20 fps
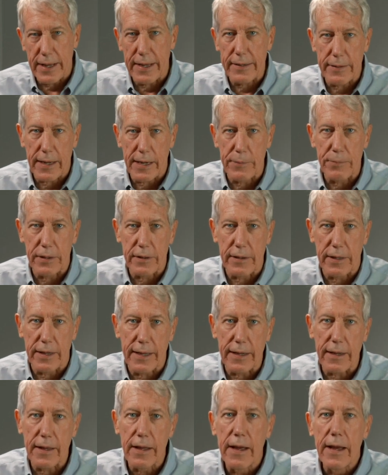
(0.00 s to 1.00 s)
that type of
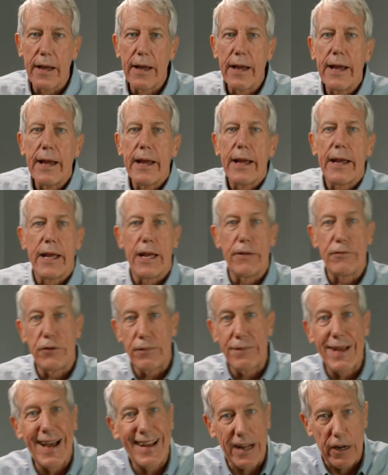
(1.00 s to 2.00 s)
thing. If
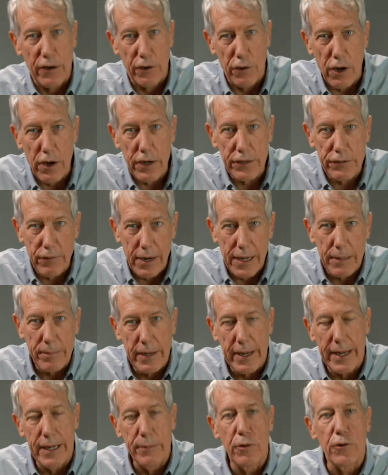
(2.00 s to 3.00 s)
you've got a long drop
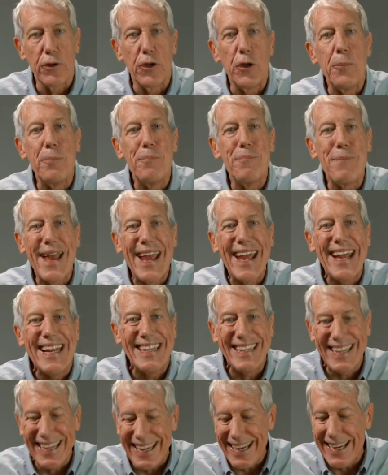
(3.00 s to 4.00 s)
cable, you may
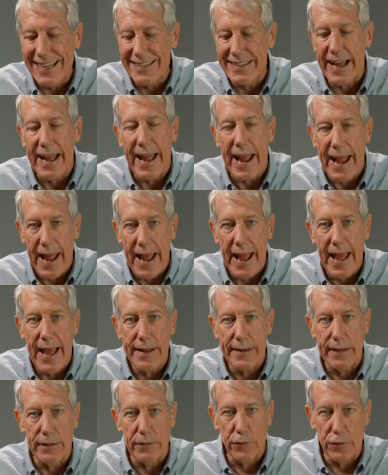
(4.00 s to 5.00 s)
need to
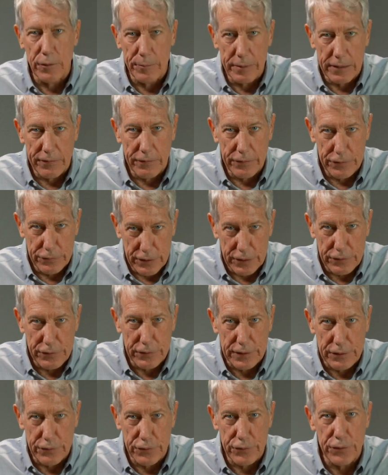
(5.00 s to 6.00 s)
add a little bit of
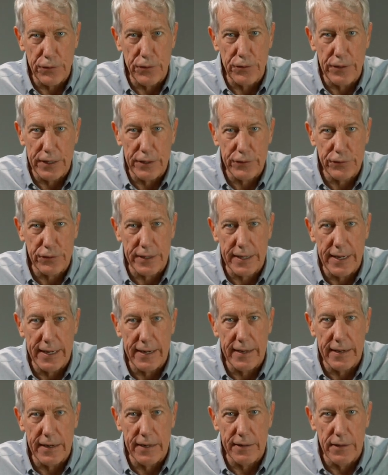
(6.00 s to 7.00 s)
resistance to this to get
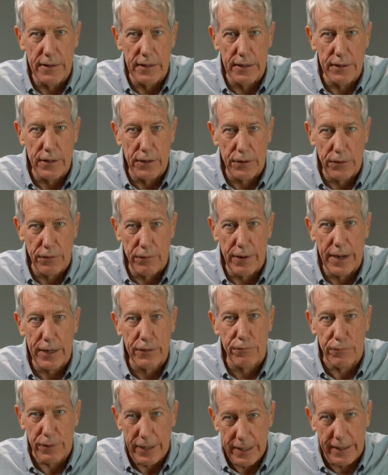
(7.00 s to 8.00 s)
the
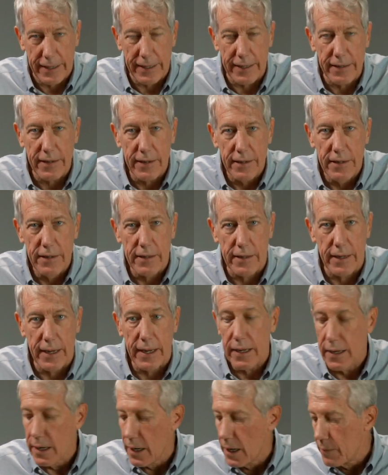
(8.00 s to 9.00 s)
correct reading,
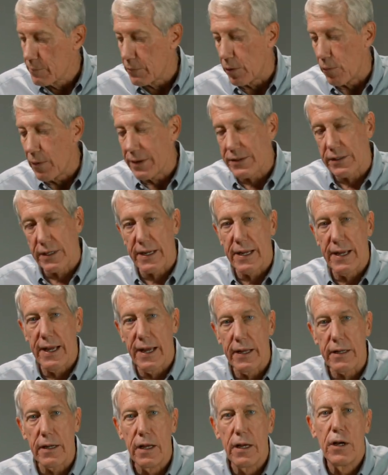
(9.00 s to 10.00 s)
okay? But once
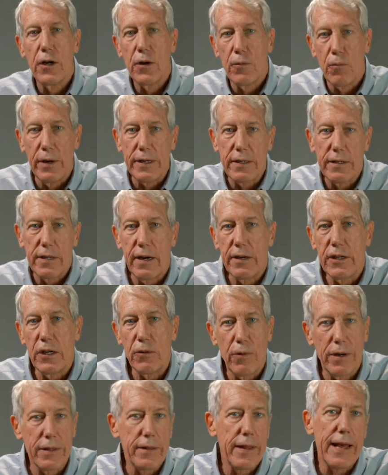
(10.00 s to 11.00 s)
again, we tell
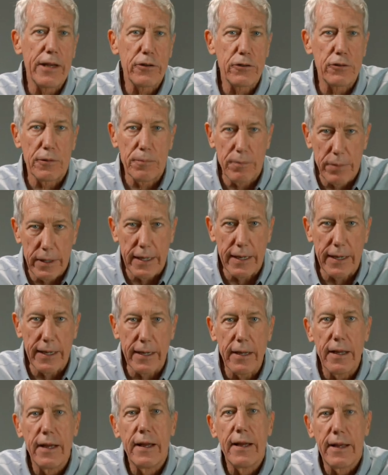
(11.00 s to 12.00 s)
you what that should
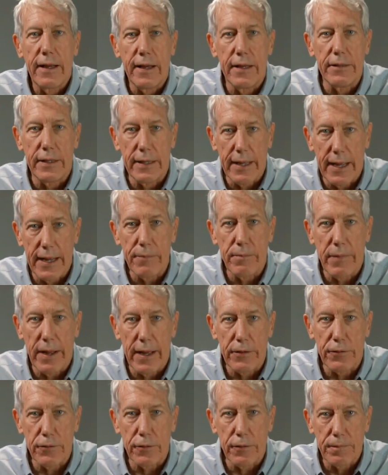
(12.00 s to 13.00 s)
be in the Aim
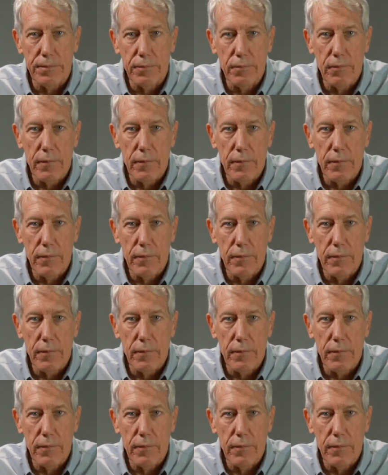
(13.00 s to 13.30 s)
manual.